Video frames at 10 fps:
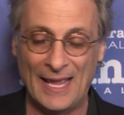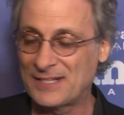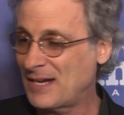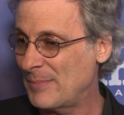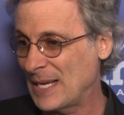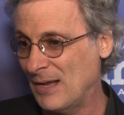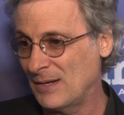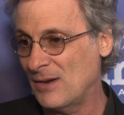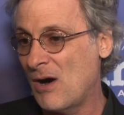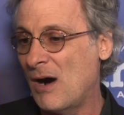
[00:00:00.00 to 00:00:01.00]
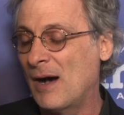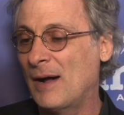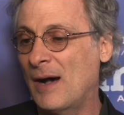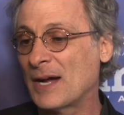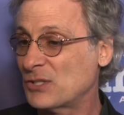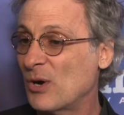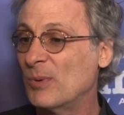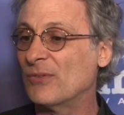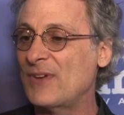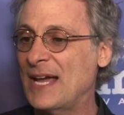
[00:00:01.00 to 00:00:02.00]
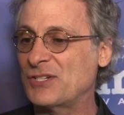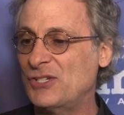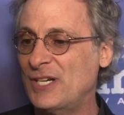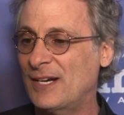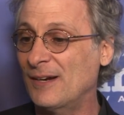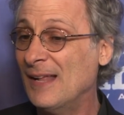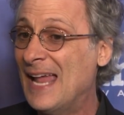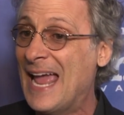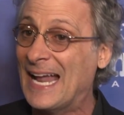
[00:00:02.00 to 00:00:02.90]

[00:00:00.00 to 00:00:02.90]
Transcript: It's coming out in October of next year.